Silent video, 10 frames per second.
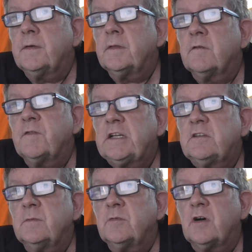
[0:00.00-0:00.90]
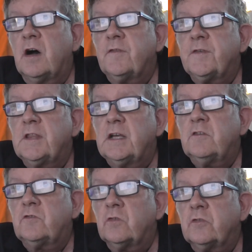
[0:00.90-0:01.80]
The victims are often
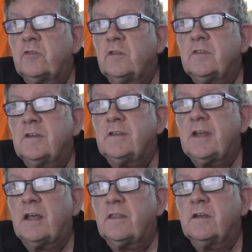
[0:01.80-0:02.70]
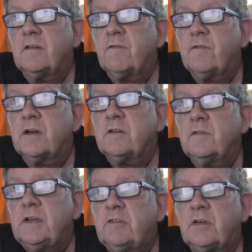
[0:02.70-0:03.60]
then tortured to death in front
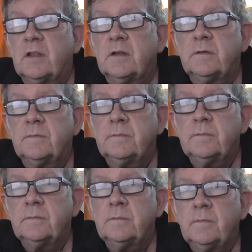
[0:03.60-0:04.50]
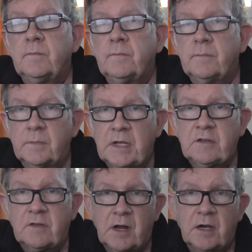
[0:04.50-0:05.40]
of each other.
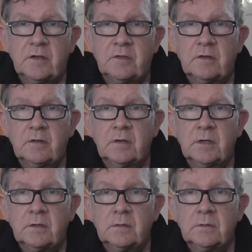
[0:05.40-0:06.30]
That's nice, isn't it?